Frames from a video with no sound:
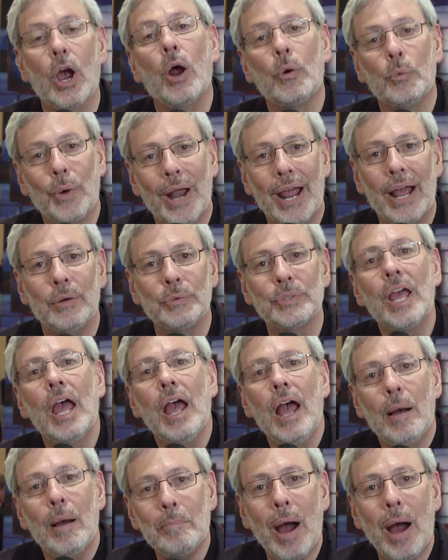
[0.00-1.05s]
around
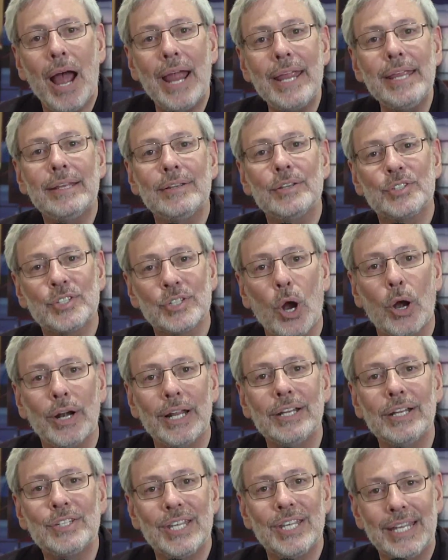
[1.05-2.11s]
my
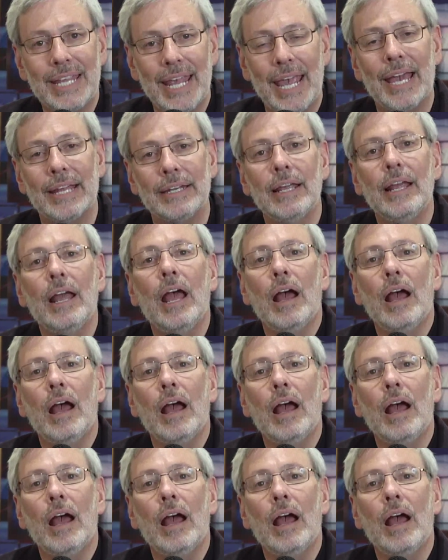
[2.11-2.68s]
starting to get